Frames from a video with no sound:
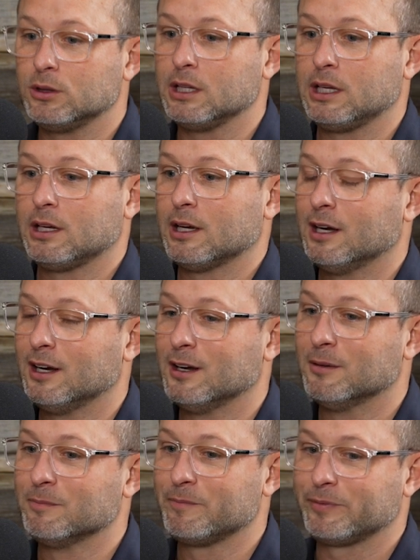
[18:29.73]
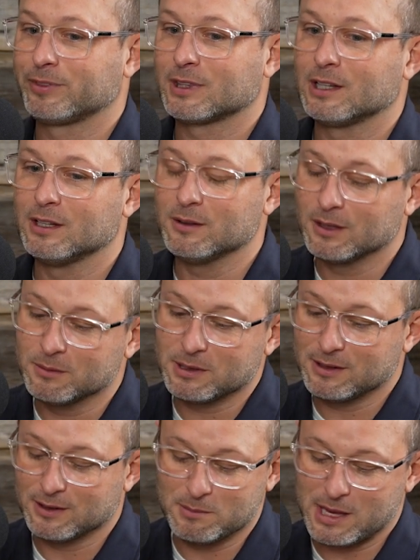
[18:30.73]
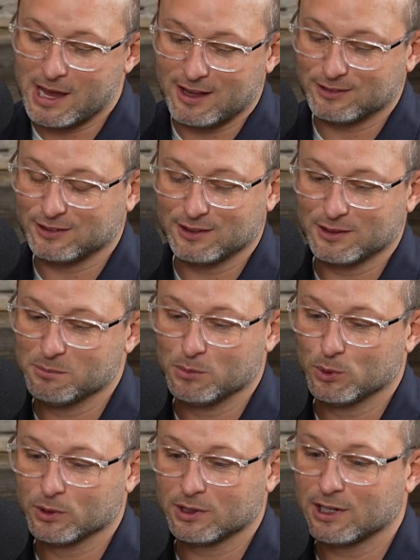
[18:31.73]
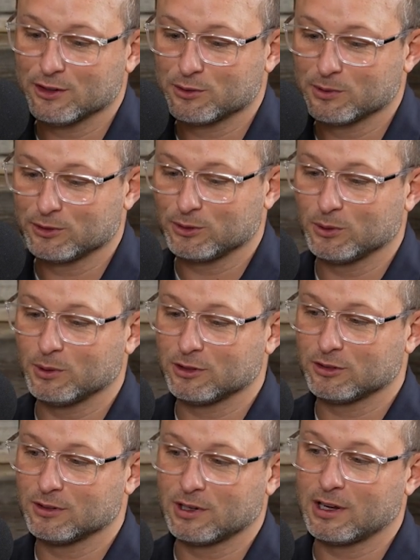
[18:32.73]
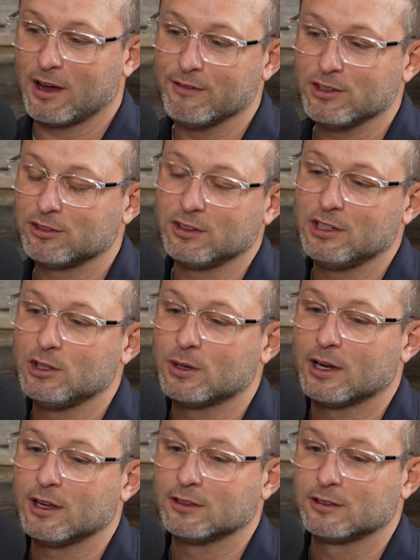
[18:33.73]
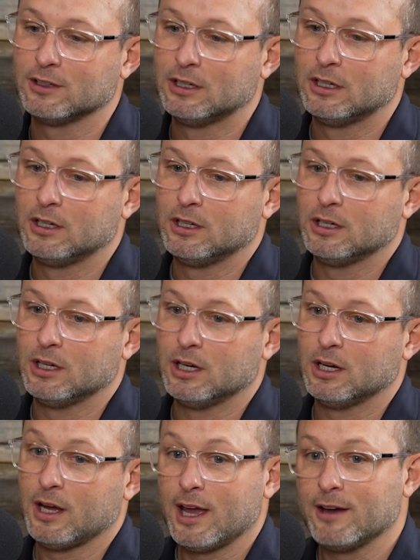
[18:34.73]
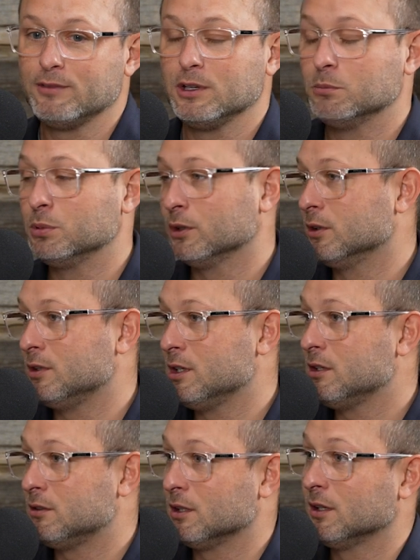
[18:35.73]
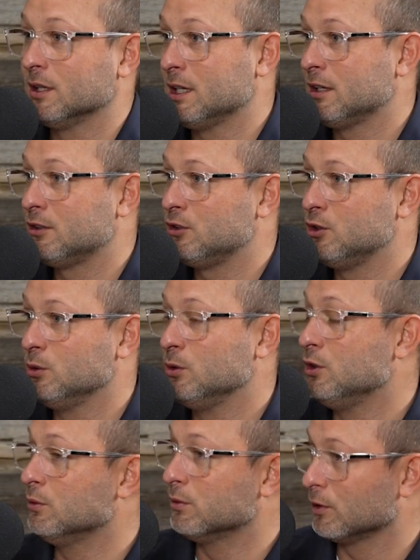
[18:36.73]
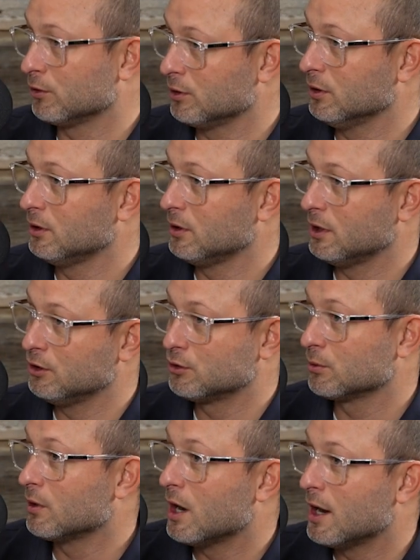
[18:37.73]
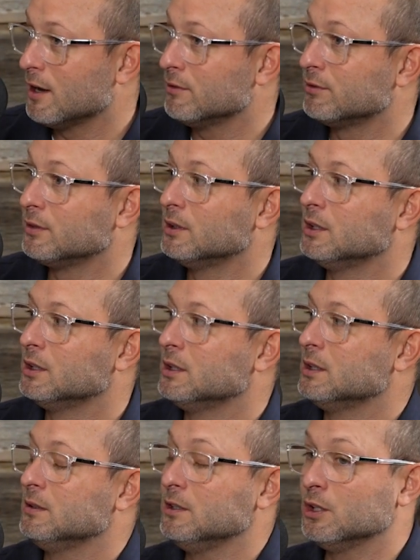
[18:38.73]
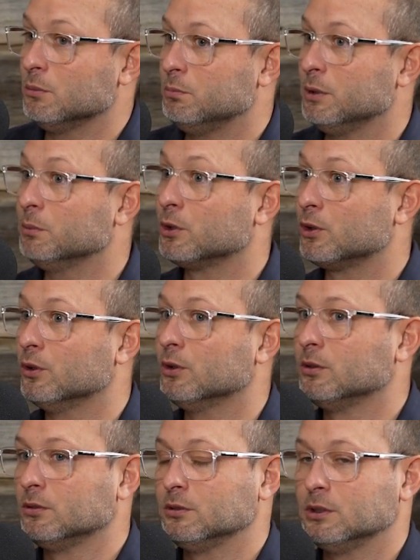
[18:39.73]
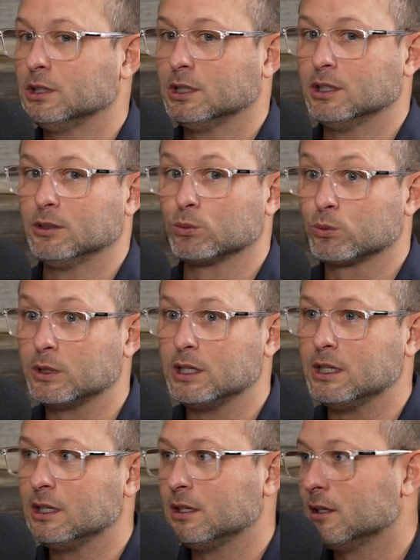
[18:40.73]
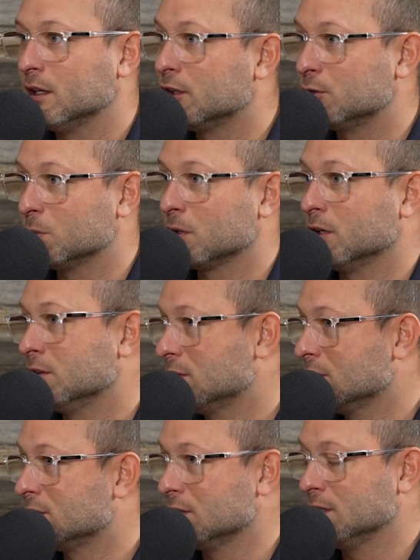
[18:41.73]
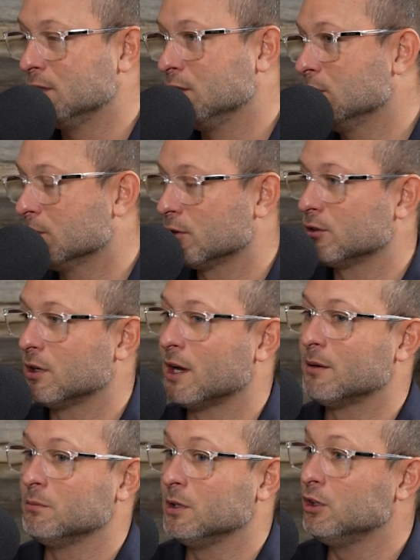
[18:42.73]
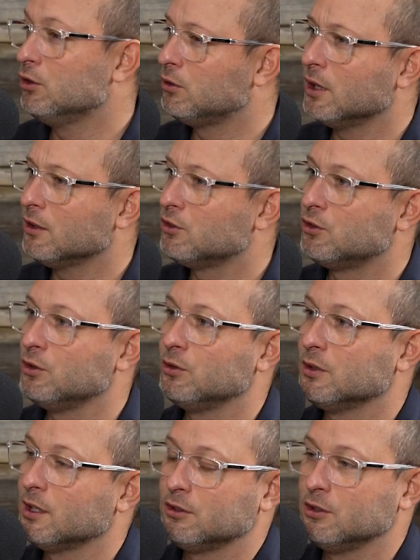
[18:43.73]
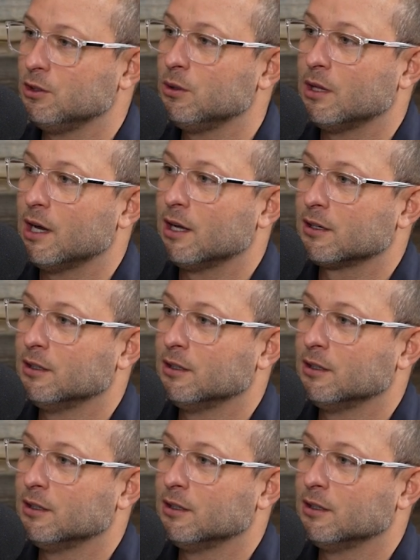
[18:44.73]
think, let me ask the more controversial question. Obviously, you guys have the ability to link to YouVersion and derive, biblical reading experiences into YouVersion app, and you guys choose not to do that.